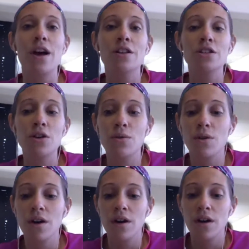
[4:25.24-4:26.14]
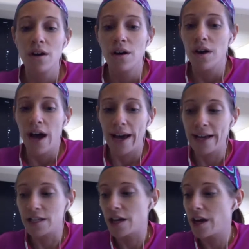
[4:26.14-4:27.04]
So I
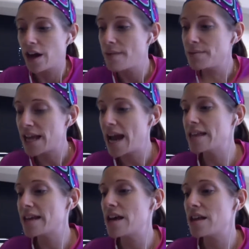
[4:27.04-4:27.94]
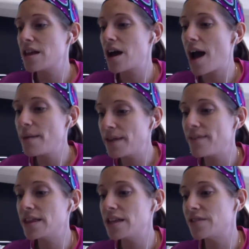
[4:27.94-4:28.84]
guess I'm saying that I'm
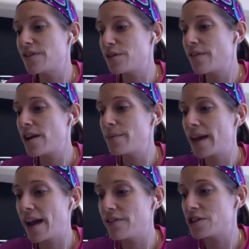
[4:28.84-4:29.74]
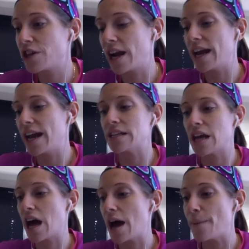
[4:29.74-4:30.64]
giving these 3 Vital Behavior training.
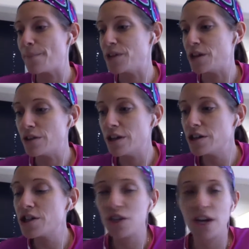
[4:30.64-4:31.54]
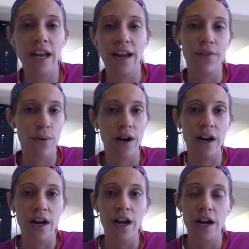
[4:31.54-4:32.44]
There's training everywhere
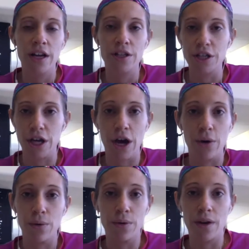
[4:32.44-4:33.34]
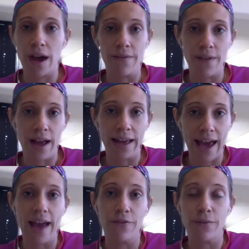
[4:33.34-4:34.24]
to go and
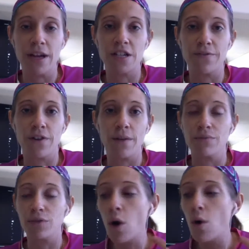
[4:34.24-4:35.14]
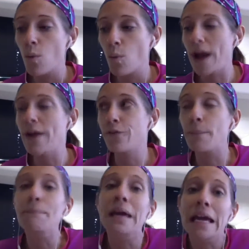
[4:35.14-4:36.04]
get information from. Don't wait for
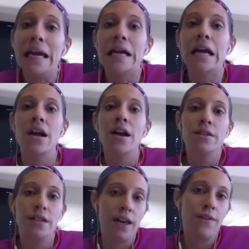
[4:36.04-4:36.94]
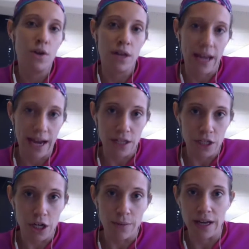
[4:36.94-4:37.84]
me to give you the
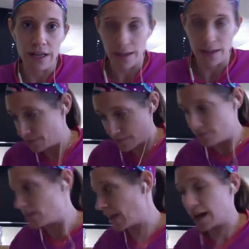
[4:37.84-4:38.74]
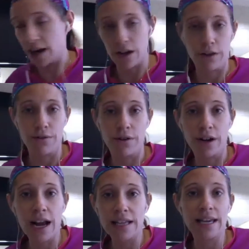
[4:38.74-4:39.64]
answer because I'm taking care of the 3
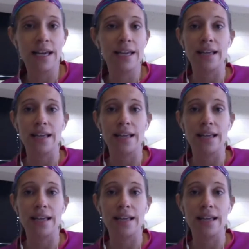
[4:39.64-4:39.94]
crazies.